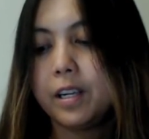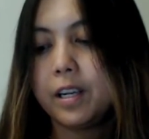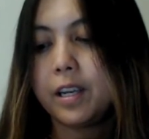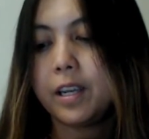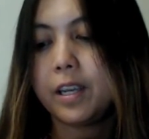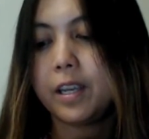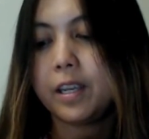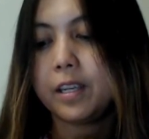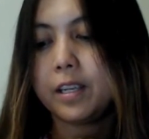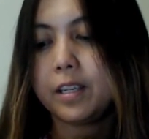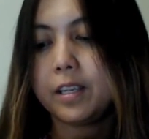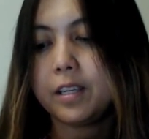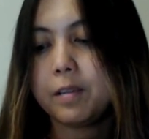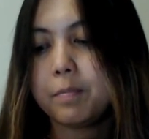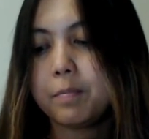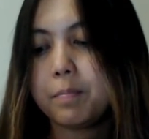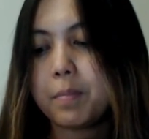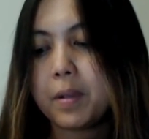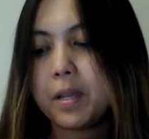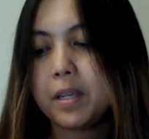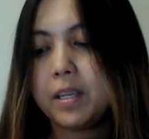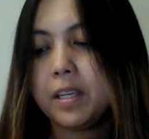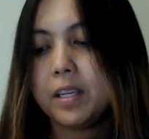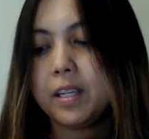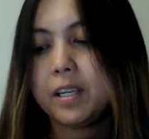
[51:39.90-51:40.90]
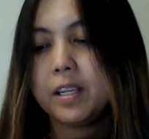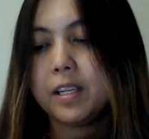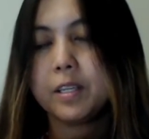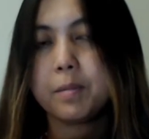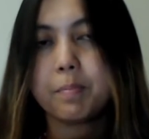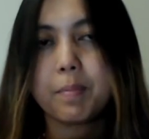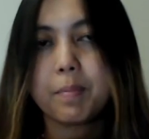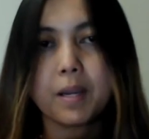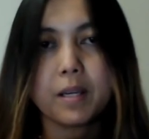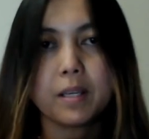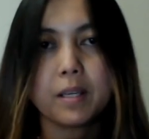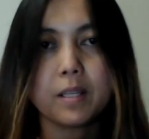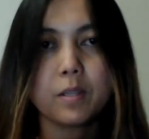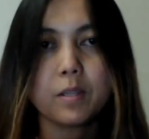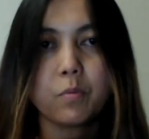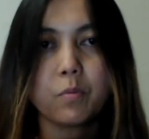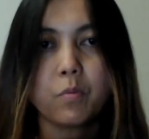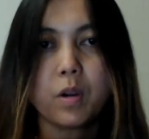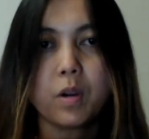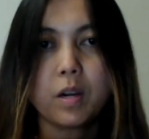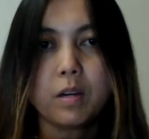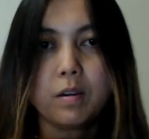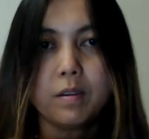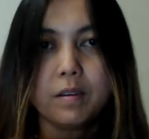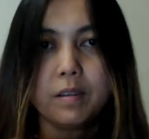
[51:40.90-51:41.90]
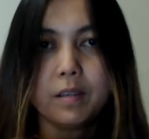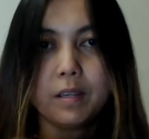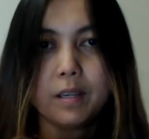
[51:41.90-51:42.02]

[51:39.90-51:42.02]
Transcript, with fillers: and Bacon is back as well.